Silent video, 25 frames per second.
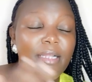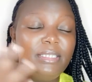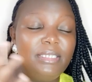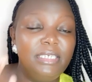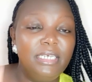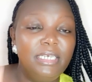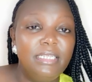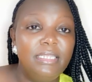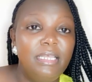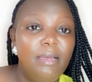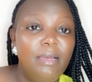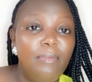
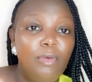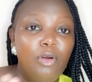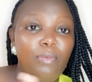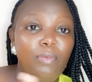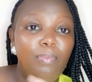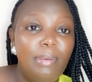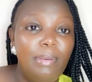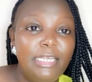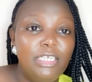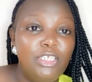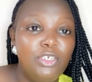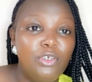check them
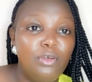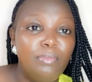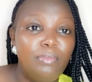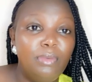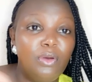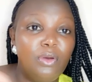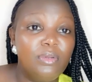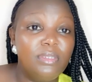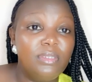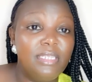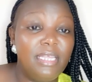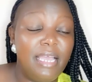on Play Store,
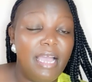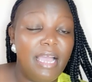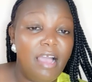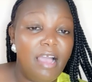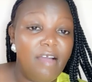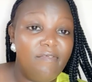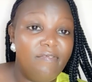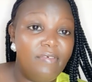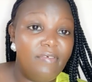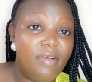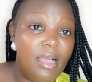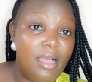because they
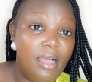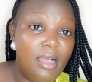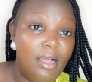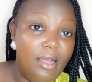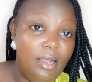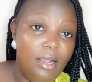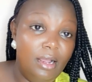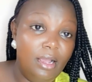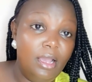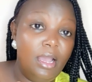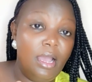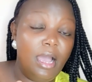have
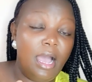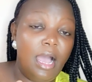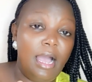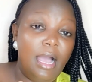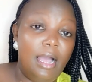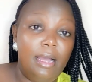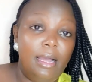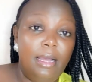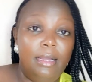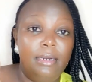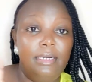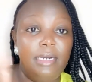
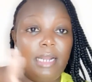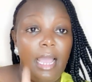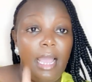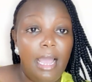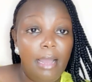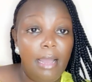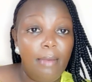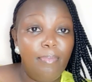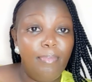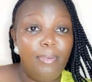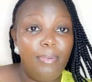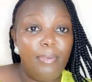an
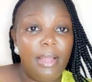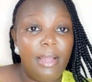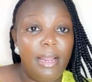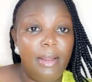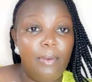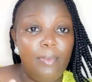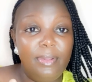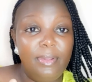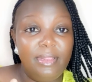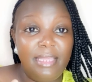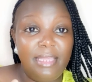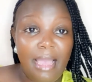app.
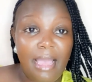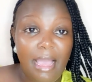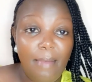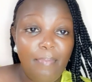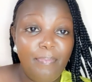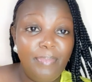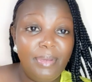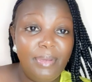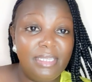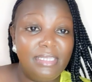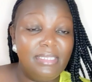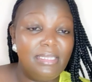The
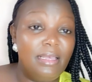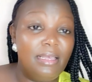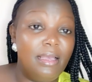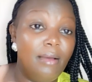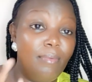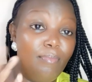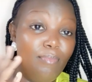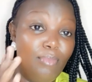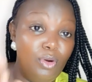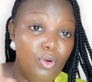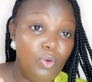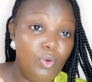app is
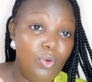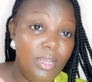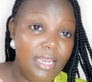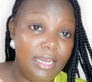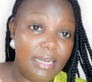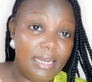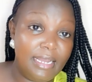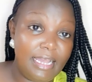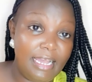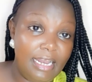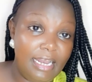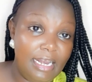blue
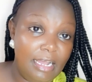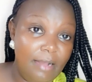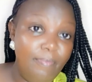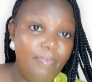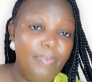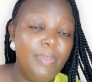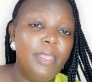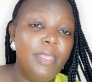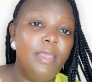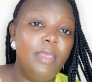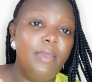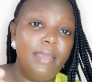in color.
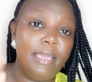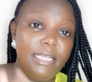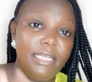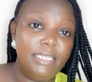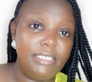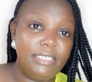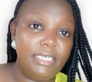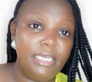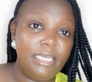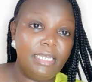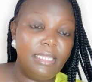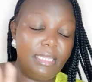You
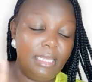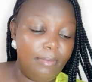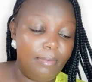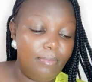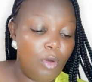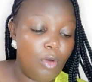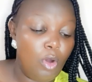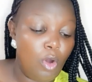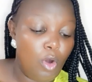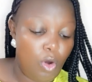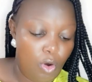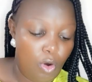can check
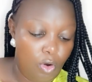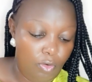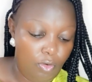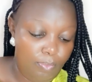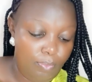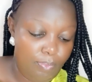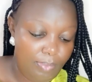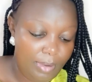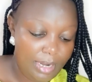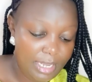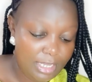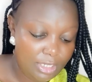them
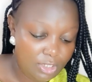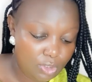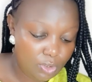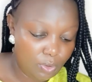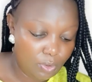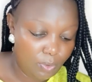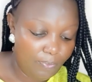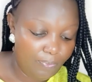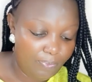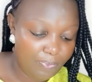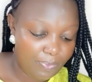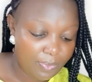on Play
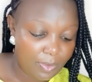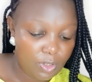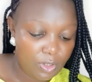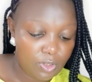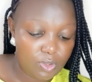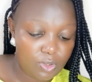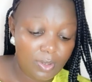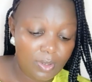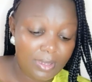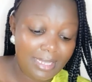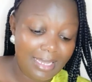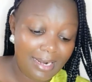Store.
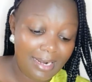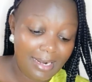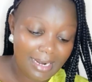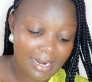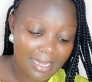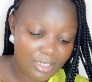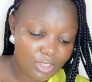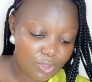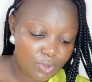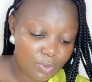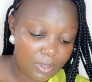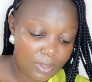So the
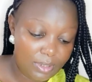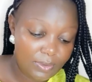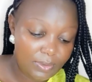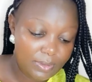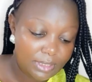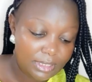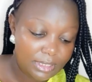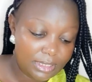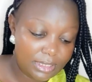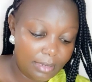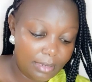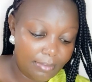last one,
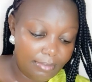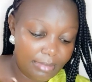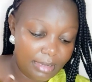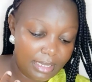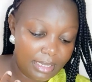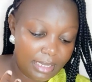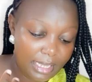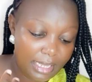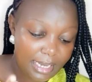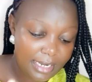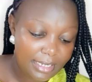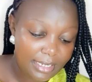which is
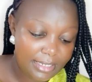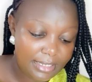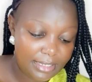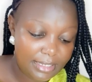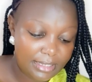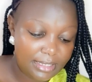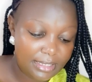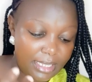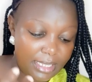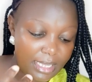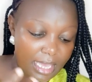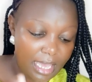number eight,
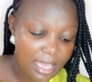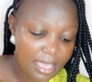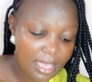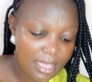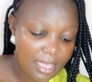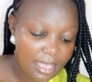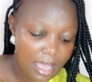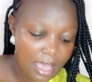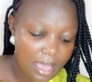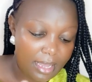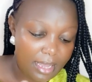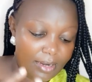is
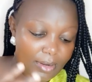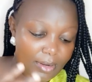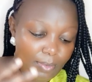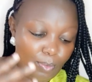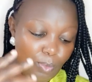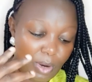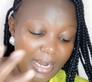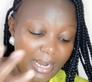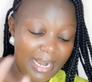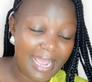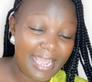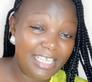
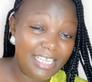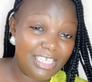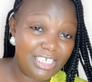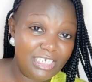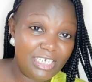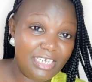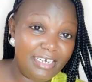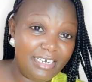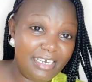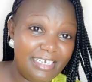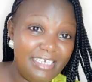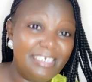
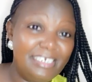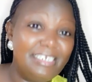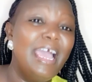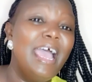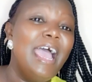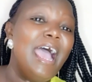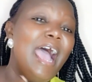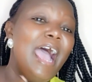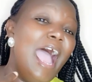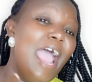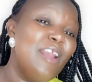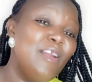Mwananchi Credit.
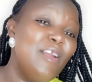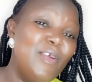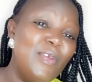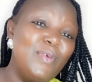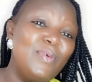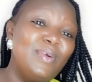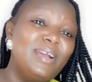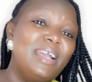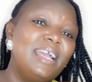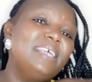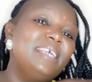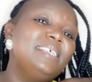I know
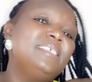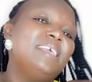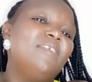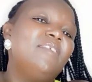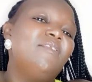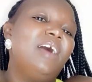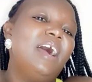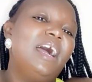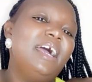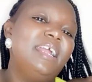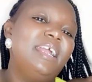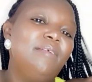you guys
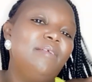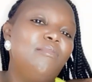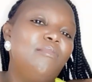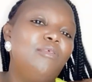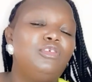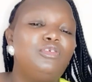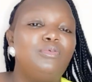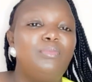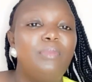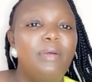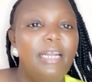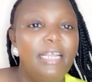have heard
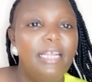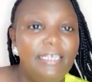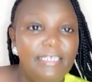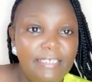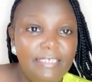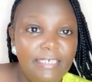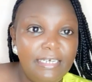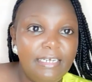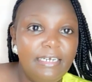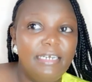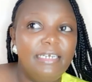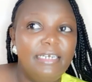about
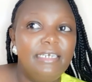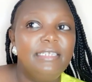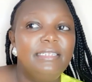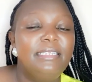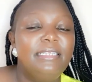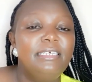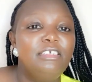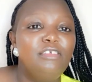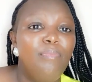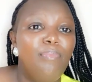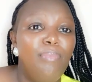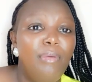Mwananchi Credit. These